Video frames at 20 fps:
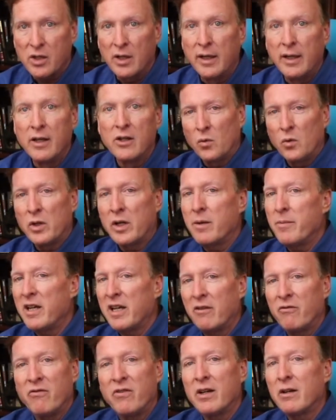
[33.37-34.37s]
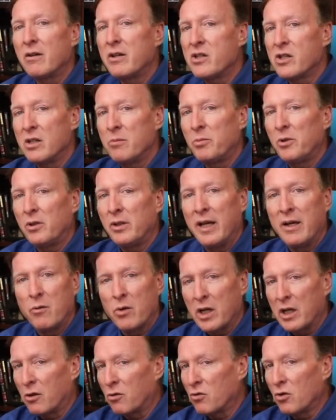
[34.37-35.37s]
We're going to make it very simple and we're
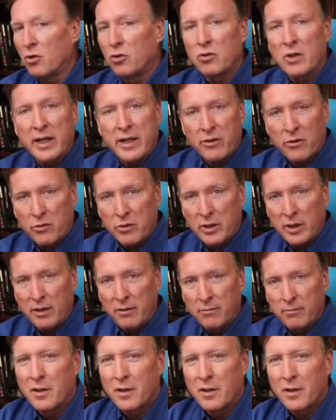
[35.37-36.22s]
going to roll right through it.